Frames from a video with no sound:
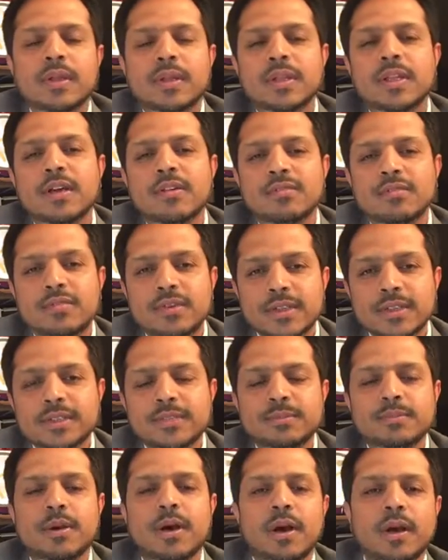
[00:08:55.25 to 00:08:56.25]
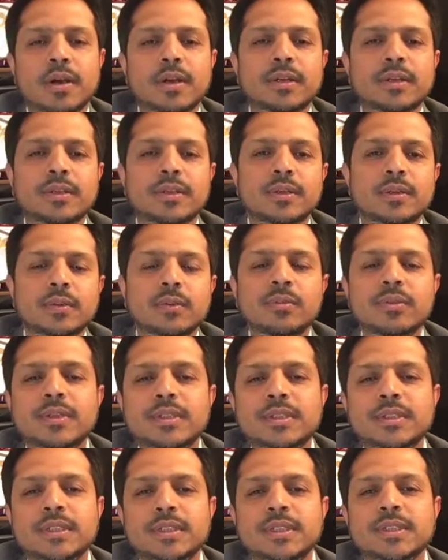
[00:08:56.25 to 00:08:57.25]
the first part,
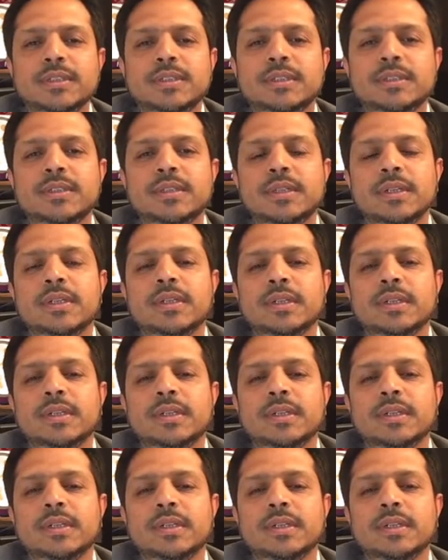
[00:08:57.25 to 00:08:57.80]
which is